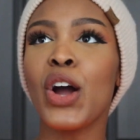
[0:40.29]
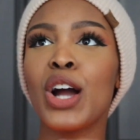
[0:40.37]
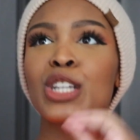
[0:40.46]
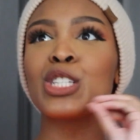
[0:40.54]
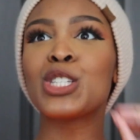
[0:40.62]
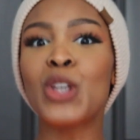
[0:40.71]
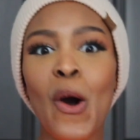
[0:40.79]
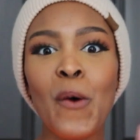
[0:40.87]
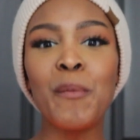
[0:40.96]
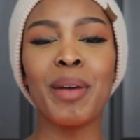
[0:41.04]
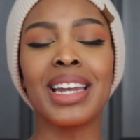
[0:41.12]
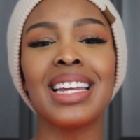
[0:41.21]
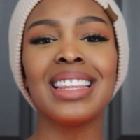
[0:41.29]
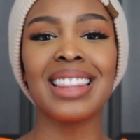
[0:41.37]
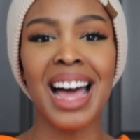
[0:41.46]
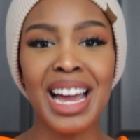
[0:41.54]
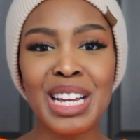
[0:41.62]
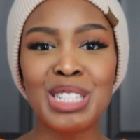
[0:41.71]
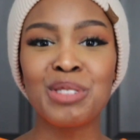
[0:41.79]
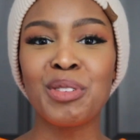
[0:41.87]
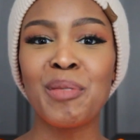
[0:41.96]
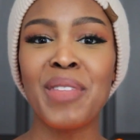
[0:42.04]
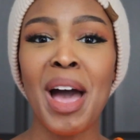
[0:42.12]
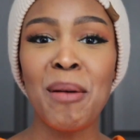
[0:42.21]
are so many lines
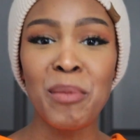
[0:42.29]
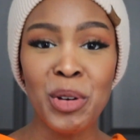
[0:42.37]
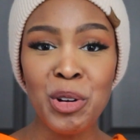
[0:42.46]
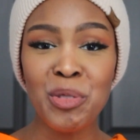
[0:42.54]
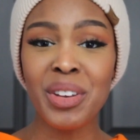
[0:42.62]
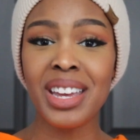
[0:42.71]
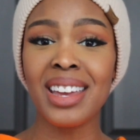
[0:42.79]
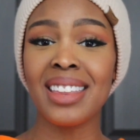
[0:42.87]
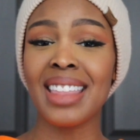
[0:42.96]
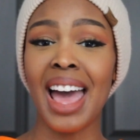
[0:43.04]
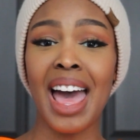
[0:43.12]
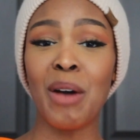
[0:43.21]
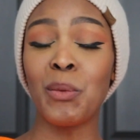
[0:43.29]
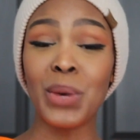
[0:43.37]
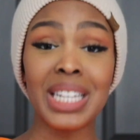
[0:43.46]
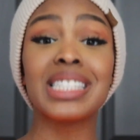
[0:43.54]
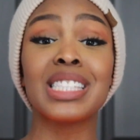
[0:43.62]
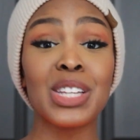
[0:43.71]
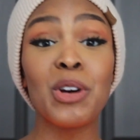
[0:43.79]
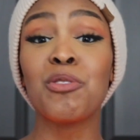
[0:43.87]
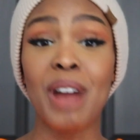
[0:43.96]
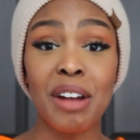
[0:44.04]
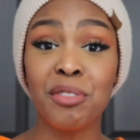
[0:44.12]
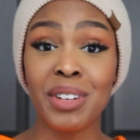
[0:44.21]
from that movie that we still
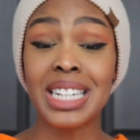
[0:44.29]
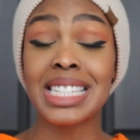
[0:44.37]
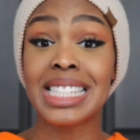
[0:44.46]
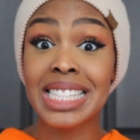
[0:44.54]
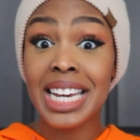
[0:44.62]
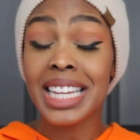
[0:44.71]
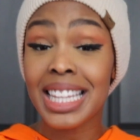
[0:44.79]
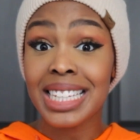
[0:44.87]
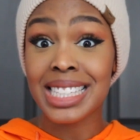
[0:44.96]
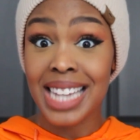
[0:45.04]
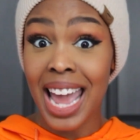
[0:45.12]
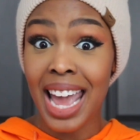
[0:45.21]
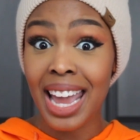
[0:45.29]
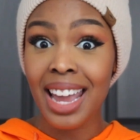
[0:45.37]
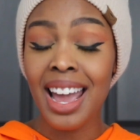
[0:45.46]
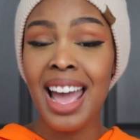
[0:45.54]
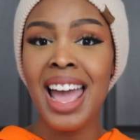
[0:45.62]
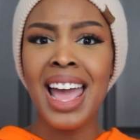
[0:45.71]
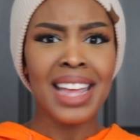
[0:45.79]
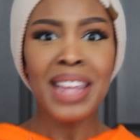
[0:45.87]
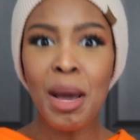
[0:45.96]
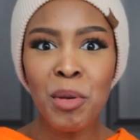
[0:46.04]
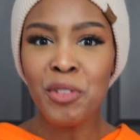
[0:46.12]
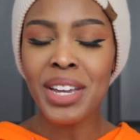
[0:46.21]
reference to this day, and
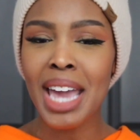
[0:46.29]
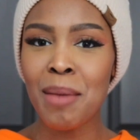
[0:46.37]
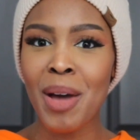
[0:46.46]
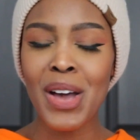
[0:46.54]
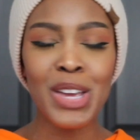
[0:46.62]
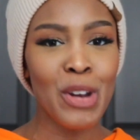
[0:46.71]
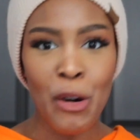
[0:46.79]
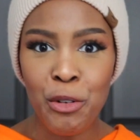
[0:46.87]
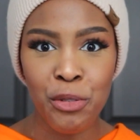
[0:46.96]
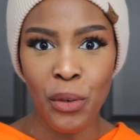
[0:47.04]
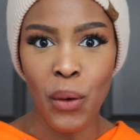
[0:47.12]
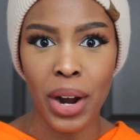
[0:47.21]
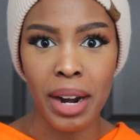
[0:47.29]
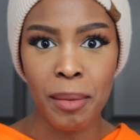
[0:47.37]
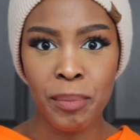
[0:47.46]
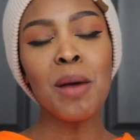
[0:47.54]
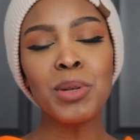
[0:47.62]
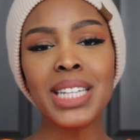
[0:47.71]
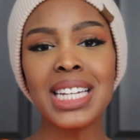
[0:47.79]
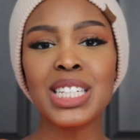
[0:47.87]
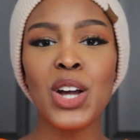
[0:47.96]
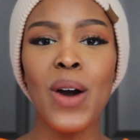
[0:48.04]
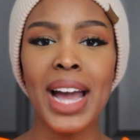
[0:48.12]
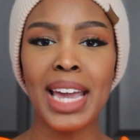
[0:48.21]
that movie came out in 2004. A couple days
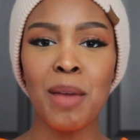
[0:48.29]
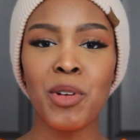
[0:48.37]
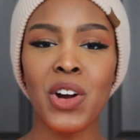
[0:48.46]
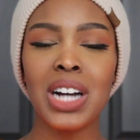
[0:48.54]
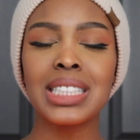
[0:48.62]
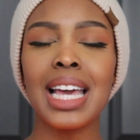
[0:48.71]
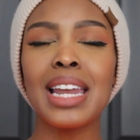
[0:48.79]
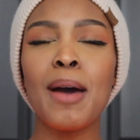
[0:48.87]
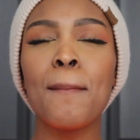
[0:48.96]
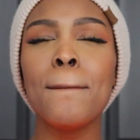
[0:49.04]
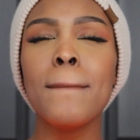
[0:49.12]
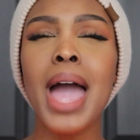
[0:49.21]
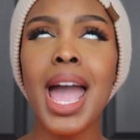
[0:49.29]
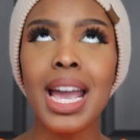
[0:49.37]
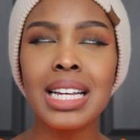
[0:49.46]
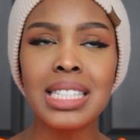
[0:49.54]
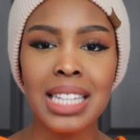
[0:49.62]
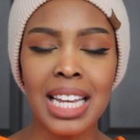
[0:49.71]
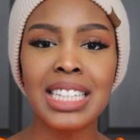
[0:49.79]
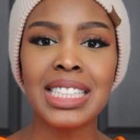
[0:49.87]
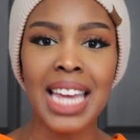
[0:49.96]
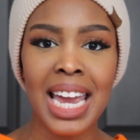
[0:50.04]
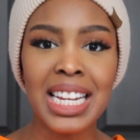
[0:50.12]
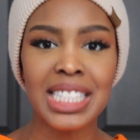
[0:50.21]
ago, I came across an amazing
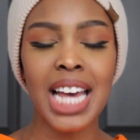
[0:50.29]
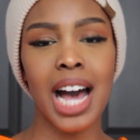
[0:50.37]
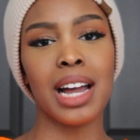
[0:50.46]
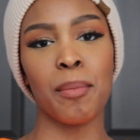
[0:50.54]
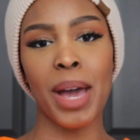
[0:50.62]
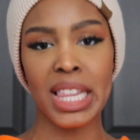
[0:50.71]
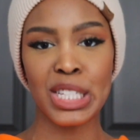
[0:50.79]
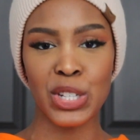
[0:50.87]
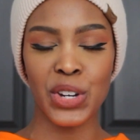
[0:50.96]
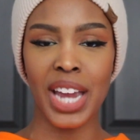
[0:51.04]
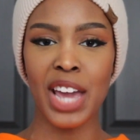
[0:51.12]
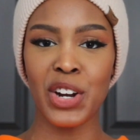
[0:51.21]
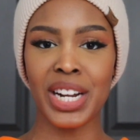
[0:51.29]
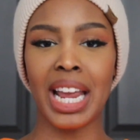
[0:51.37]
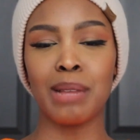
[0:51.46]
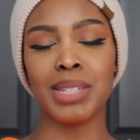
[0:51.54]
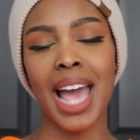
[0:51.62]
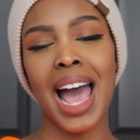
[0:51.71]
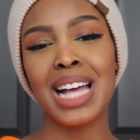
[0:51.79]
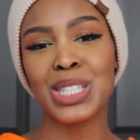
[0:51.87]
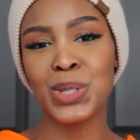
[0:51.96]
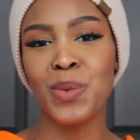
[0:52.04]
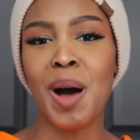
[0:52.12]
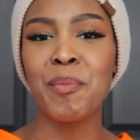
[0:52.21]
TikTok by this creator named
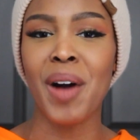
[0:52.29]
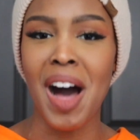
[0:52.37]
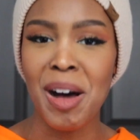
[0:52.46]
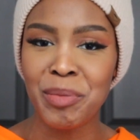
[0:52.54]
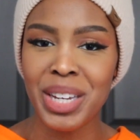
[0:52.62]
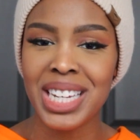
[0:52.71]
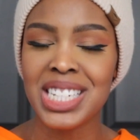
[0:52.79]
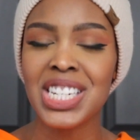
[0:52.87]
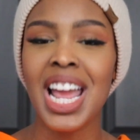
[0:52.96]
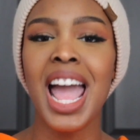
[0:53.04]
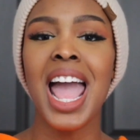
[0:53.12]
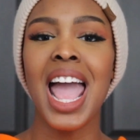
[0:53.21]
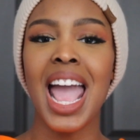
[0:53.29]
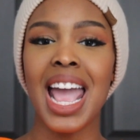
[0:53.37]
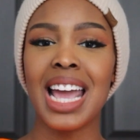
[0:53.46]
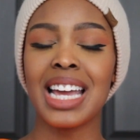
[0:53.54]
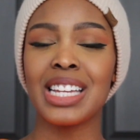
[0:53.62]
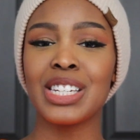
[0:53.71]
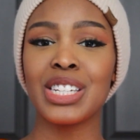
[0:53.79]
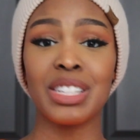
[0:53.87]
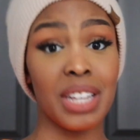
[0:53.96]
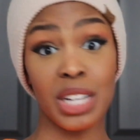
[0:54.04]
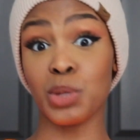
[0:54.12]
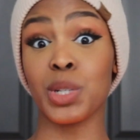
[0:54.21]
@SwampAmish, and
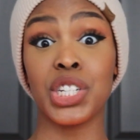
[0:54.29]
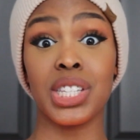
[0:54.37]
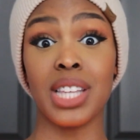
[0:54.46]
here's what she